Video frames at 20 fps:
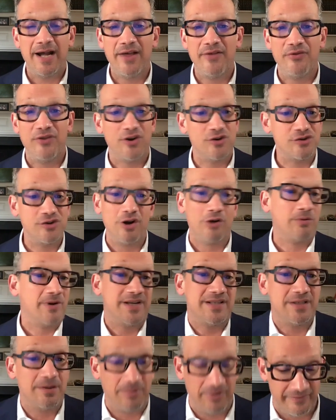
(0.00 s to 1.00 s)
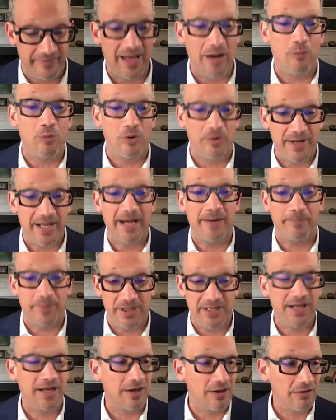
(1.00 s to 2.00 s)
There's no reason to believe that won't happen
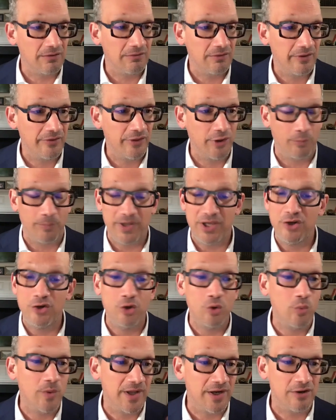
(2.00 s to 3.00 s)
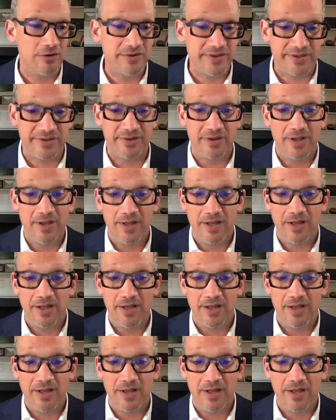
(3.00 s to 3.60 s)
here. There'll be new winners.